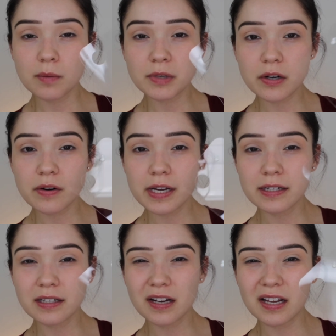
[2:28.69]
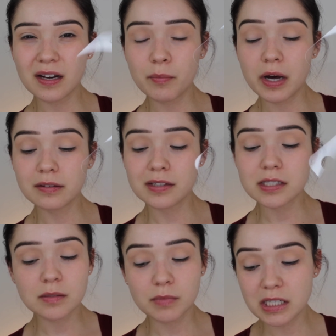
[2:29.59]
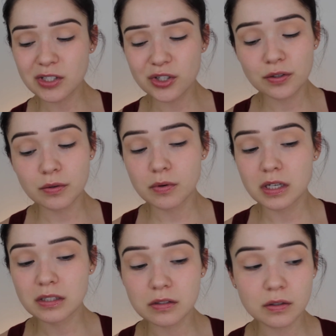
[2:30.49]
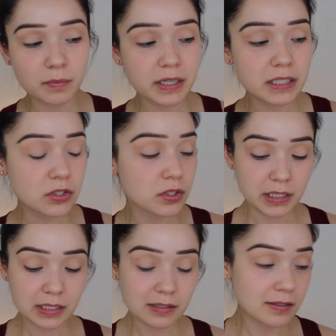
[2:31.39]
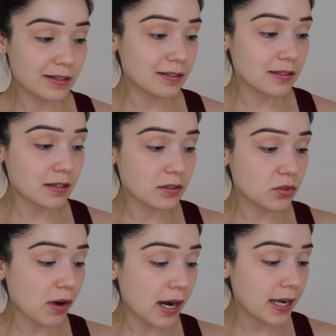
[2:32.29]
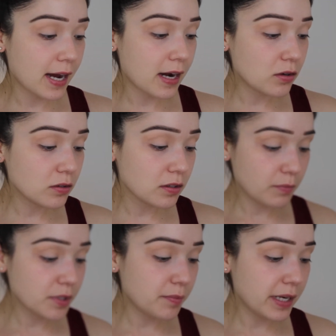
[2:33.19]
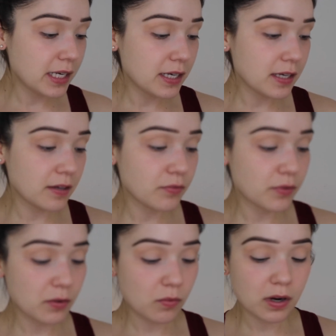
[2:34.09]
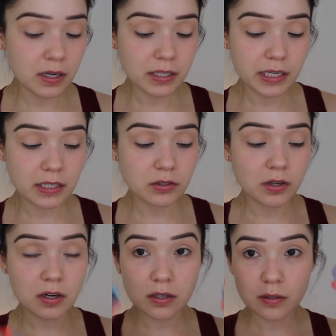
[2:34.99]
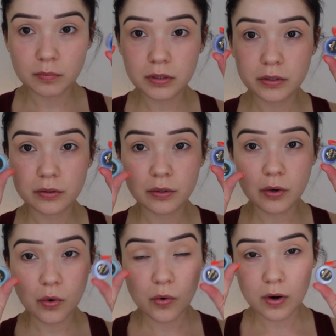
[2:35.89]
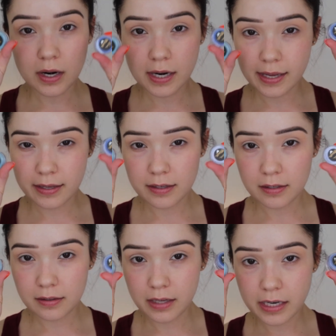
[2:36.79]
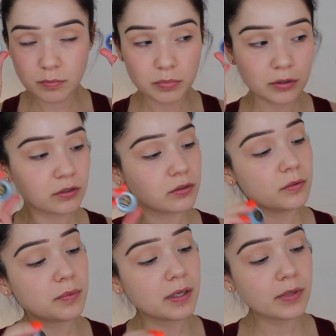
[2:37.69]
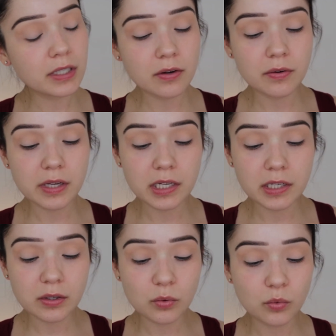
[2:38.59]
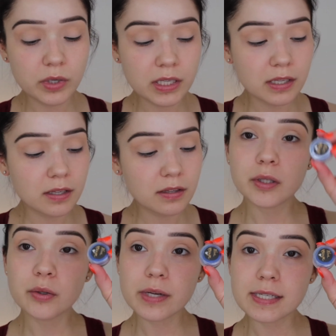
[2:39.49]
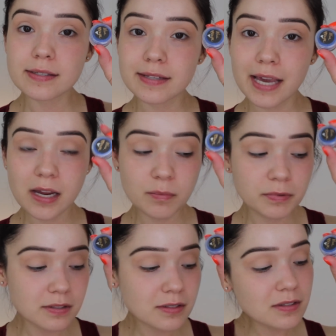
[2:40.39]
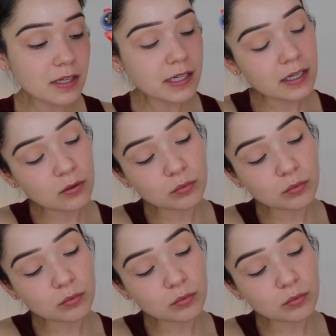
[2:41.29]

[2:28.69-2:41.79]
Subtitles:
I'm going to go ahead and get about this much. You don't want so much because then it's going to dry out. I'm debating if I want a dark blue or a light blue, but I'm going to go in with Blue Escape. This is like a